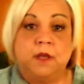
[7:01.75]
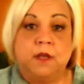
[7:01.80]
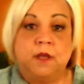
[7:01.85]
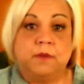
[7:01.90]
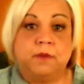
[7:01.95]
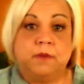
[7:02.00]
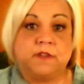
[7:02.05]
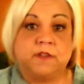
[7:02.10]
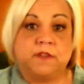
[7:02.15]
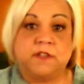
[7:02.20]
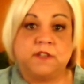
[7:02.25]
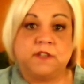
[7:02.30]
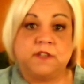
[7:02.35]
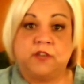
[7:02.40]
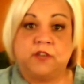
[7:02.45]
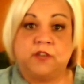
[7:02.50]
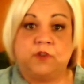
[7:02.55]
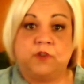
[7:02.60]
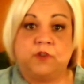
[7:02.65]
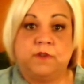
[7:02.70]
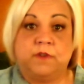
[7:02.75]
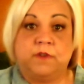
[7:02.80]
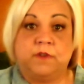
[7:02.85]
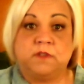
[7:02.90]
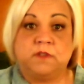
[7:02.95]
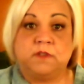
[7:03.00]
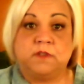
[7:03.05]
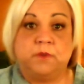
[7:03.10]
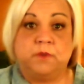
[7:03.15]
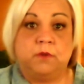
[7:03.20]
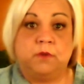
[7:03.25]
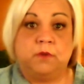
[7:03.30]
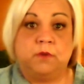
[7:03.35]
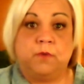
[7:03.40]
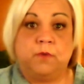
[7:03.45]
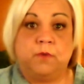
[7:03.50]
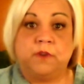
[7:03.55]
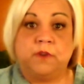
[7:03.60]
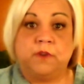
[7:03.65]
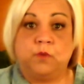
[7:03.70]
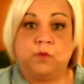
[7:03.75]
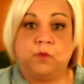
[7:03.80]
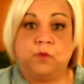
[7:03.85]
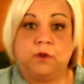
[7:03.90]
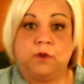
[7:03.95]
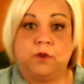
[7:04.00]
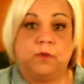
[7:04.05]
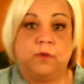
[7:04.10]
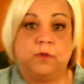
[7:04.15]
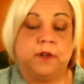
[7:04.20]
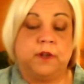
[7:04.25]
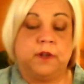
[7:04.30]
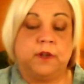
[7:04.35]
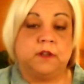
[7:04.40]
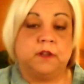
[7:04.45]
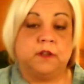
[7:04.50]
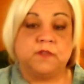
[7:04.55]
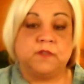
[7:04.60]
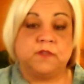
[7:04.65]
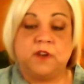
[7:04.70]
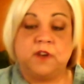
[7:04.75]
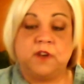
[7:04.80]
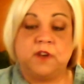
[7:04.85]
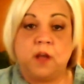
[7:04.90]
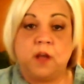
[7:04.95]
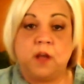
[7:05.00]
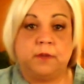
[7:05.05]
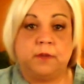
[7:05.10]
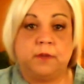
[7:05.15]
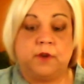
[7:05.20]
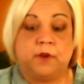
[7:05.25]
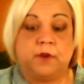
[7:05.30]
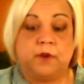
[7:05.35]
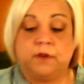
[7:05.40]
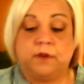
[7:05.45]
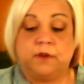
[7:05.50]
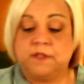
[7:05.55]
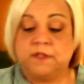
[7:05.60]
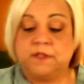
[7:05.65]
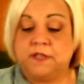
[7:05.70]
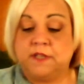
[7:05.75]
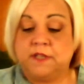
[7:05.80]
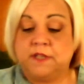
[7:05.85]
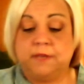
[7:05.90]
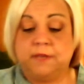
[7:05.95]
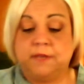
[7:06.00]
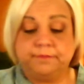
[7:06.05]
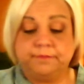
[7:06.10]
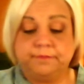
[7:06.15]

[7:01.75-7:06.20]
because the texture of it is beautiful. It's wonderful, and it looks phenomenally great on the skin.